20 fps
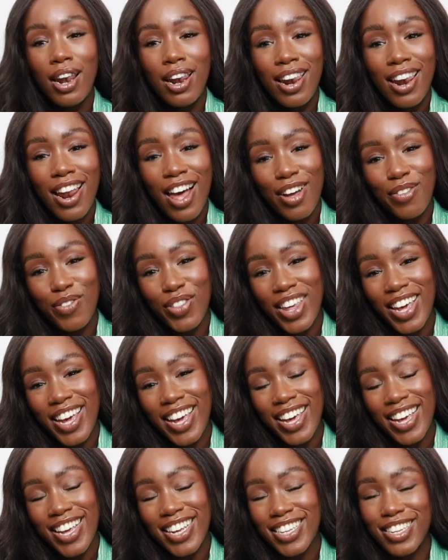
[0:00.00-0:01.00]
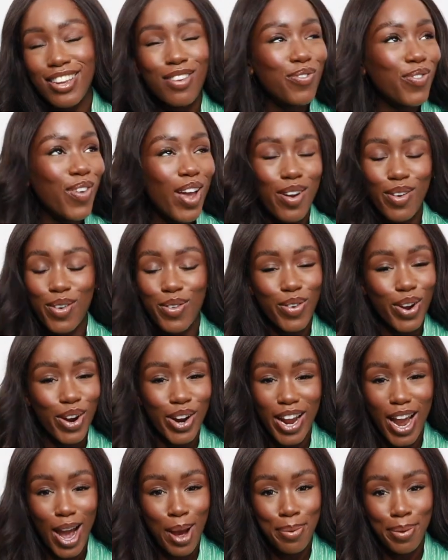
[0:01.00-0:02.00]
Love these, very, very
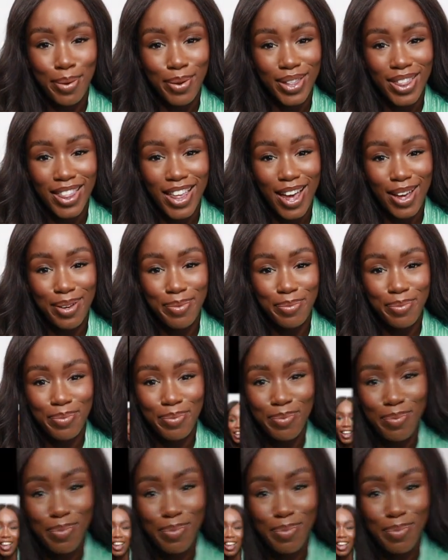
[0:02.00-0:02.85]
happy with them.